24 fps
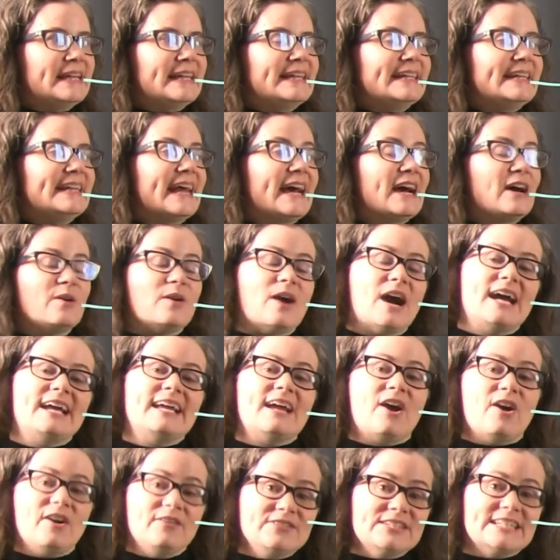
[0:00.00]
Now,
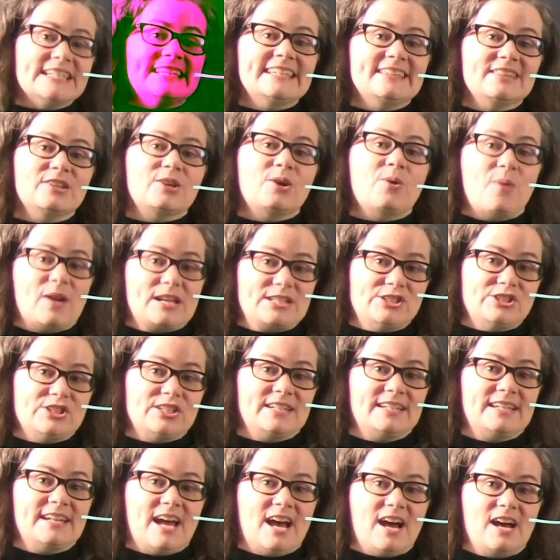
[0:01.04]
I often get the
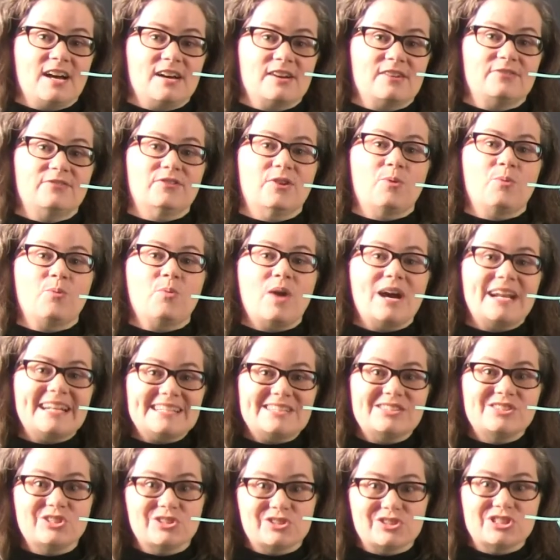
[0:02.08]
question of what
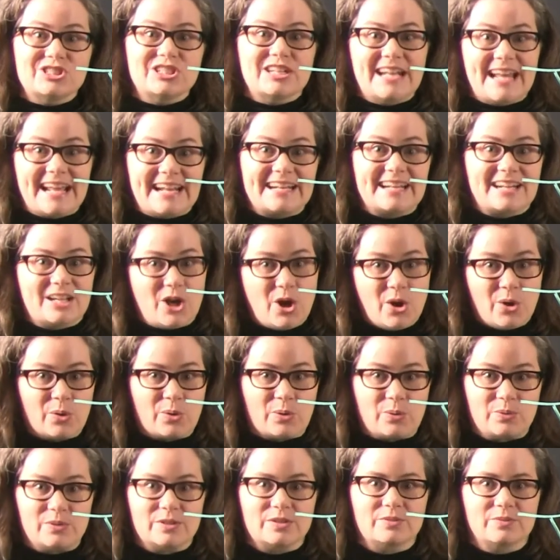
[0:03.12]
is your genetic
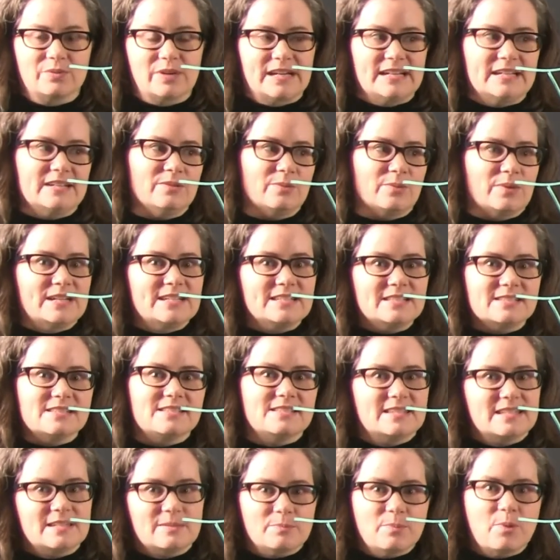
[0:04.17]
code, right? What is
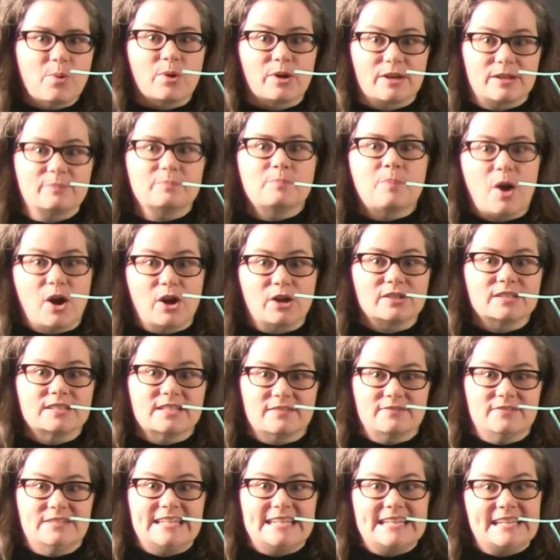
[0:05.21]
the important part
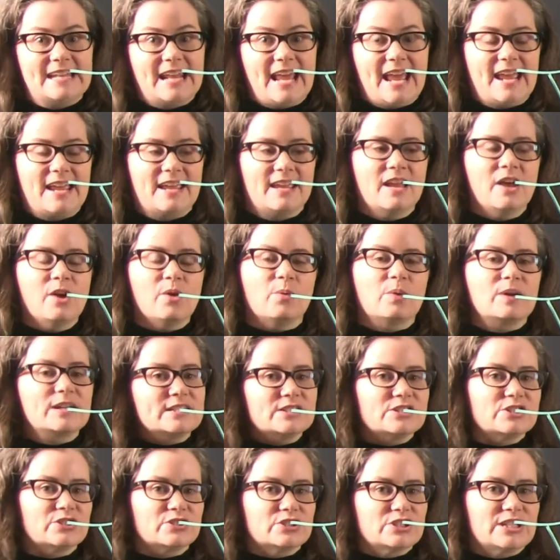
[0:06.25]
of DNA? What
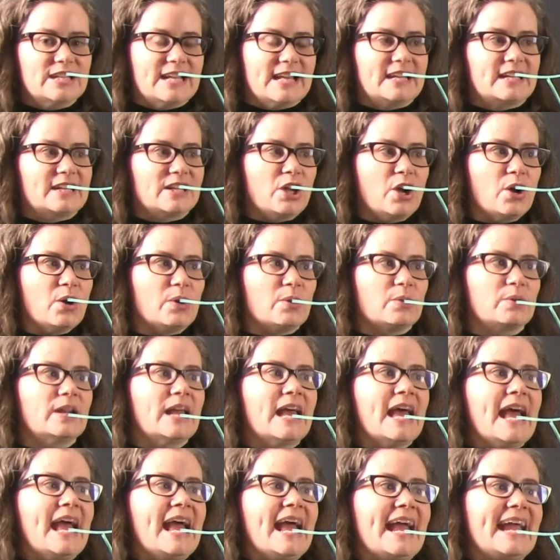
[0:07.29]
is your genetic code?
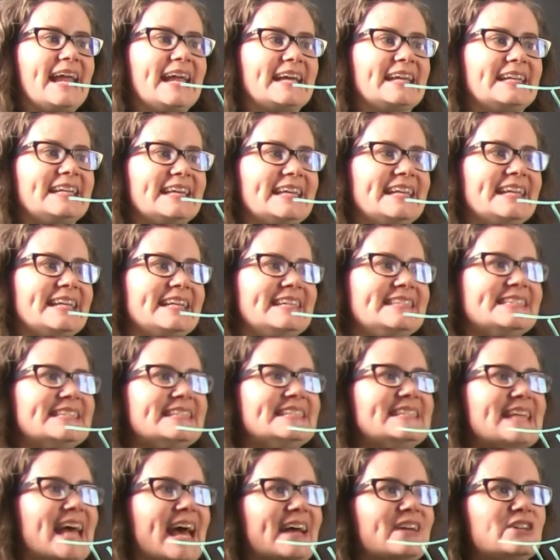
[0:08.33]
And it
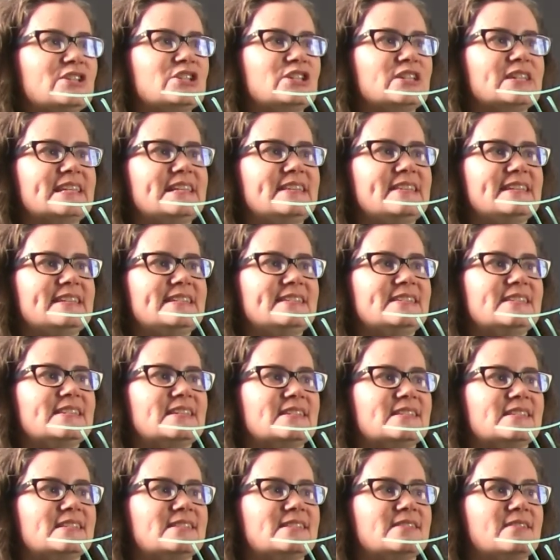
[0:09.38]
isn't actually these
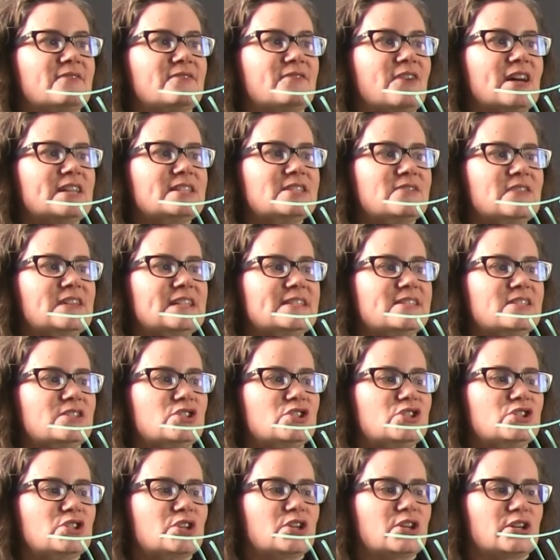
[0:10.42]
phosphates
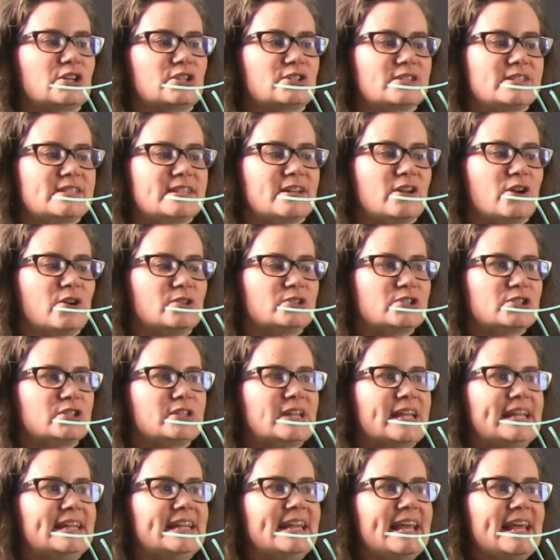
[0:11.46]
and sugars that
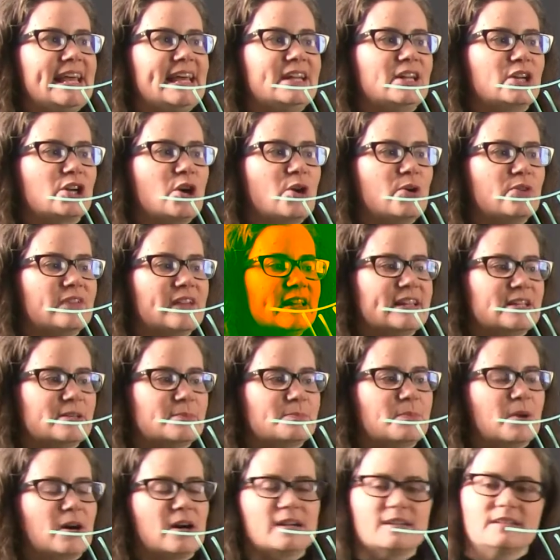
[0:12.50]
alternate in a
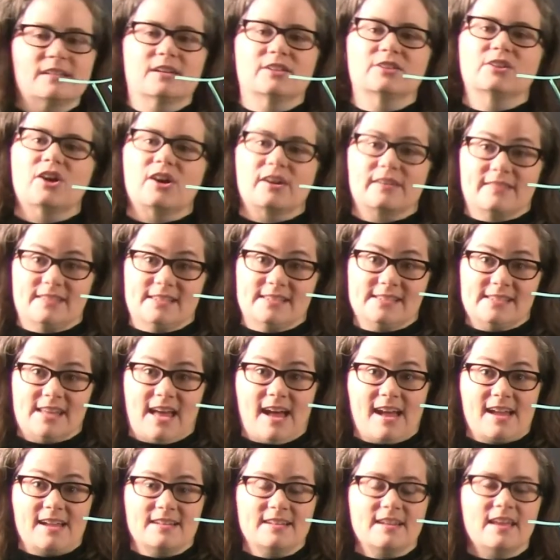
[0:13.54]
covalent bond along the
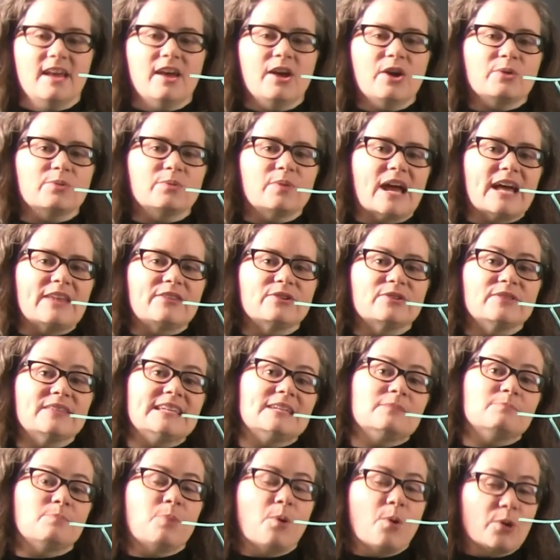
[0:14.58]
side. Rather,
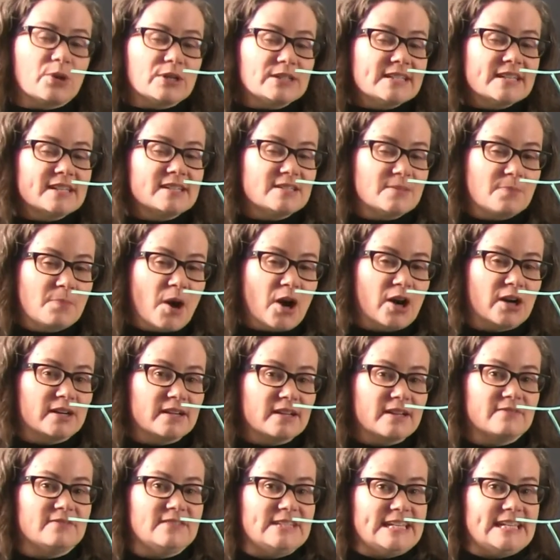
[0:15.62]
the important part
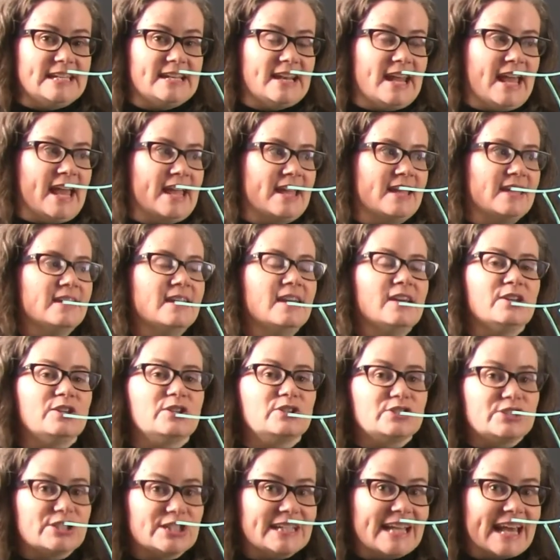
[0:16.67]
of DNA,
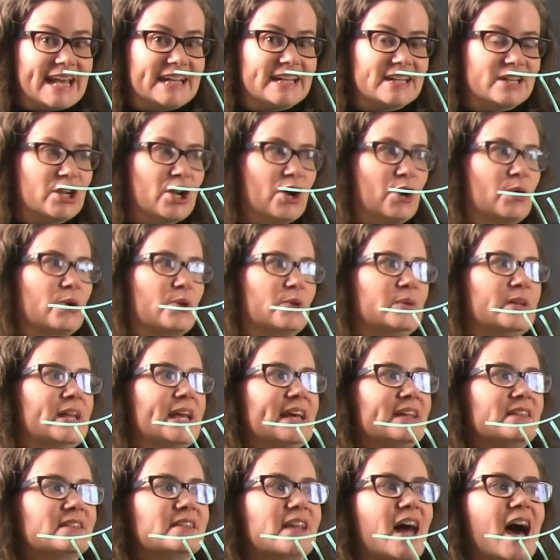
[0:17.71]
your genetic code,
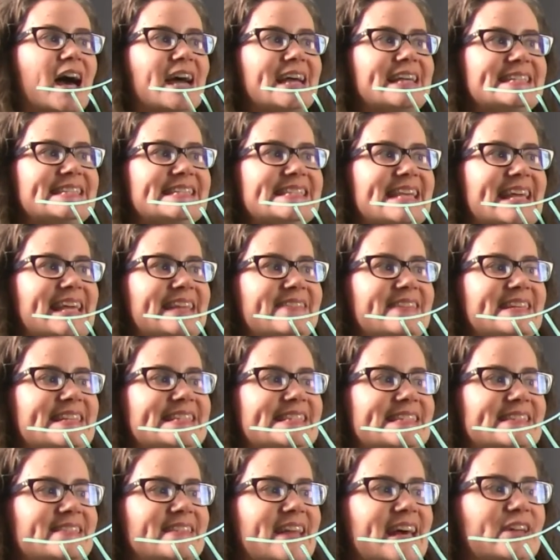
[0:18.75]
lies in
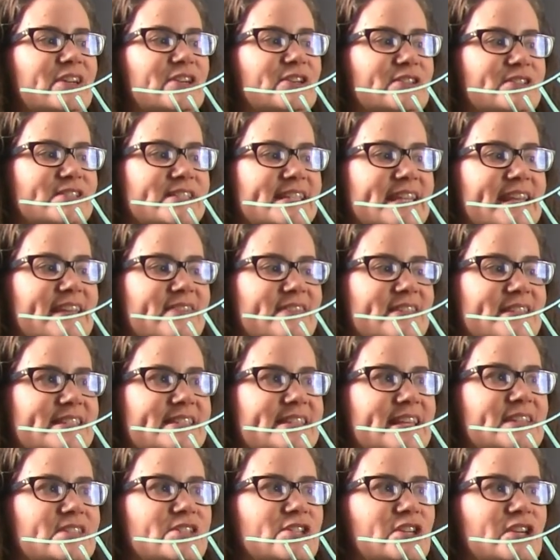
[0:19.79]
these letters in the
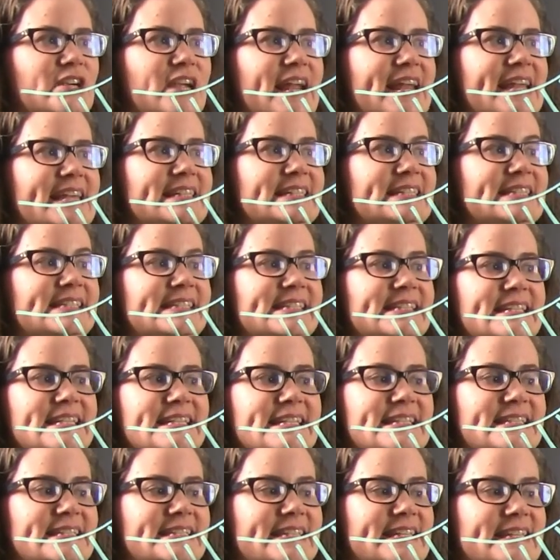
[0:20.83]
center, A,
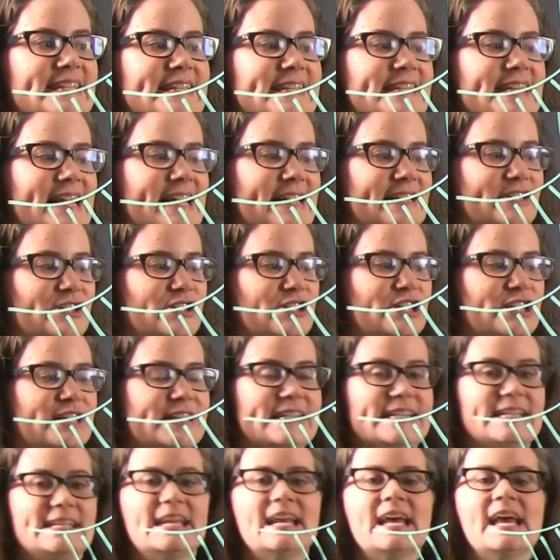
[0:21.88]
C, T, and
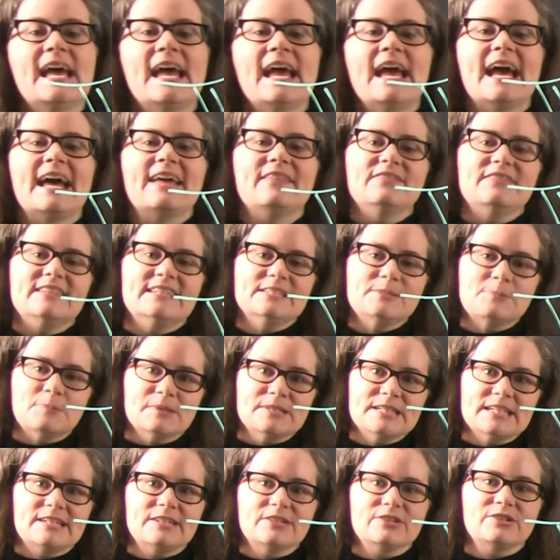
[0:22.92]
G. And these
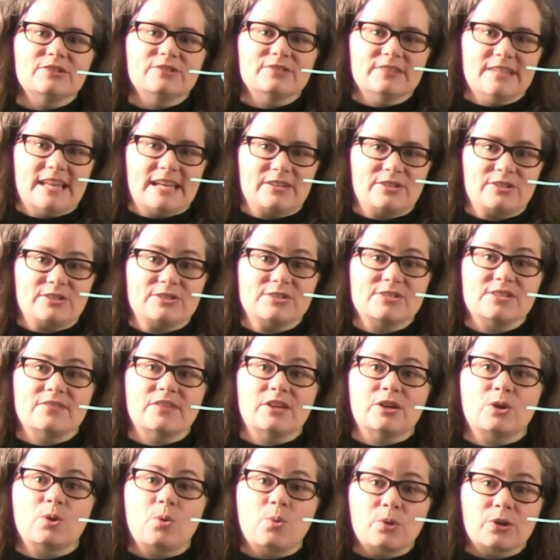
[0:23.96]
particular letters,
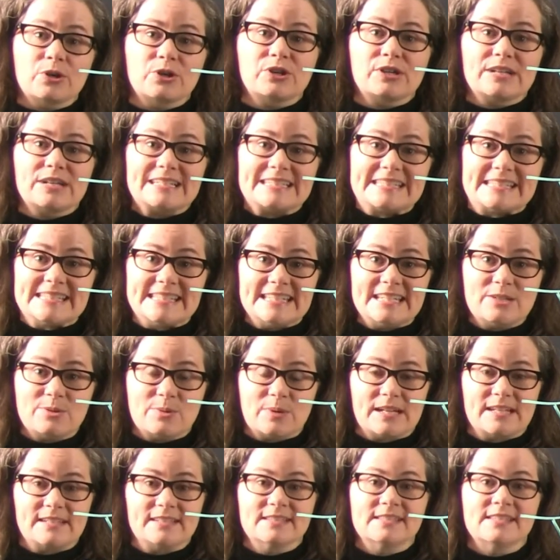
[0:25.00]
their order and
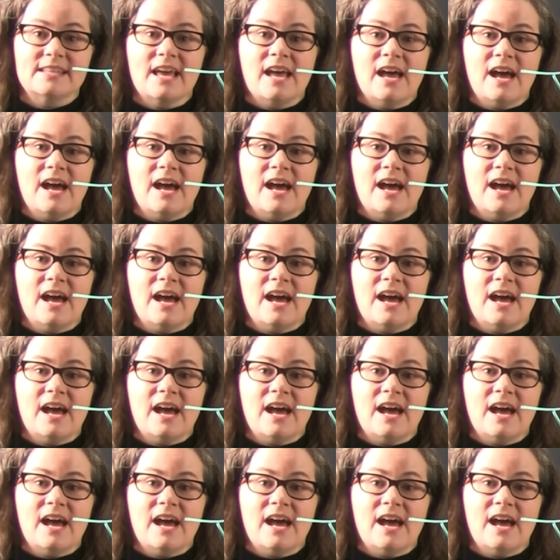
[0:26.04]
sequence,